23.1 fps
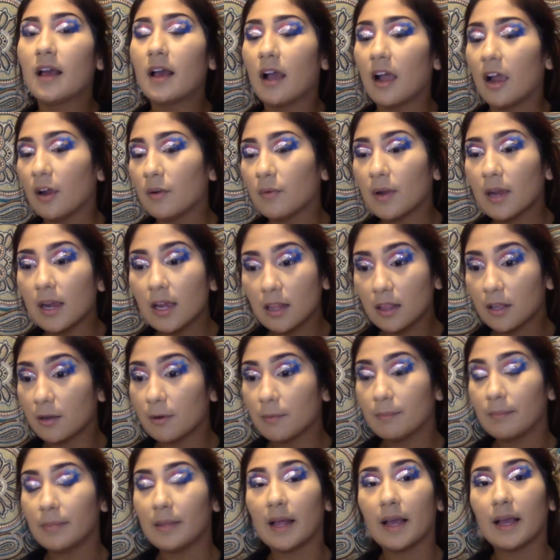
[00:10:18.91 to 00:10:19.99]
our regular
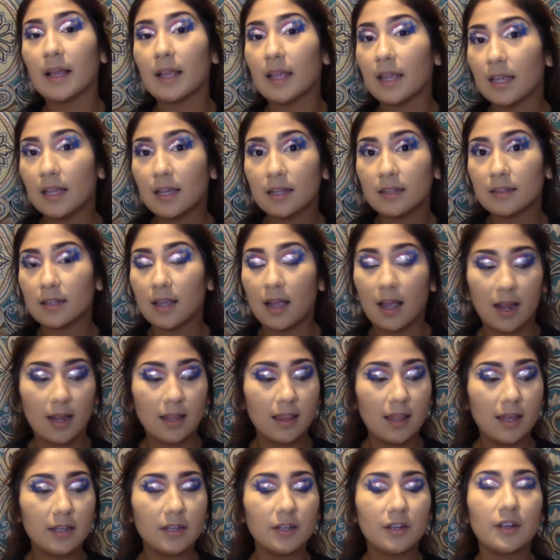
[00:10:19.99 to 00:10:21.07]
black inked
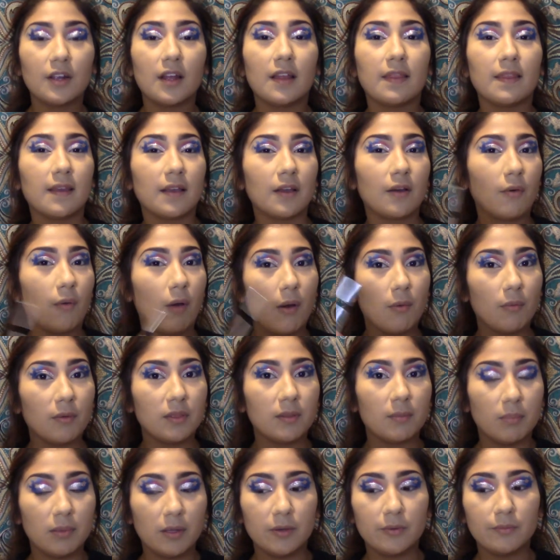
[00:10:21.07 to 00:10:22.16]
eyeliner and then go out with the
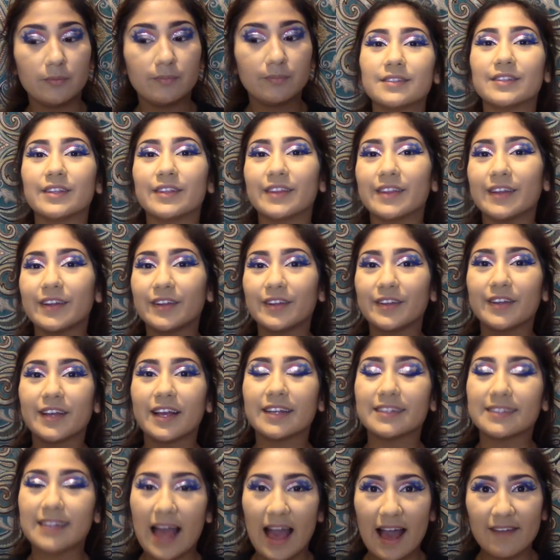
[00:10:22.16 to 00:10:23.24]
blue. So there you
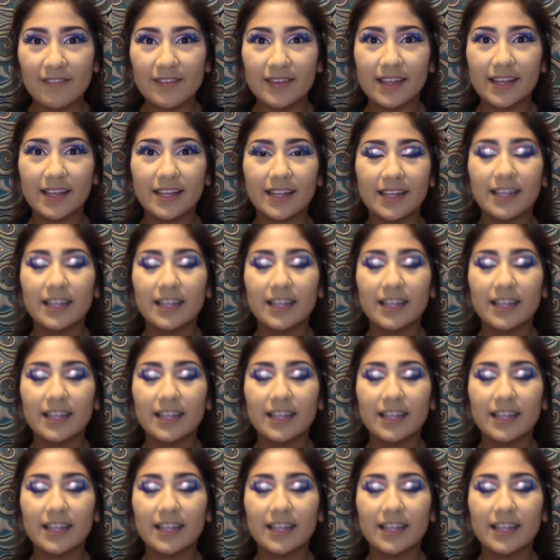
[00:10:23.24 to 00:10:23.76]
guys have it.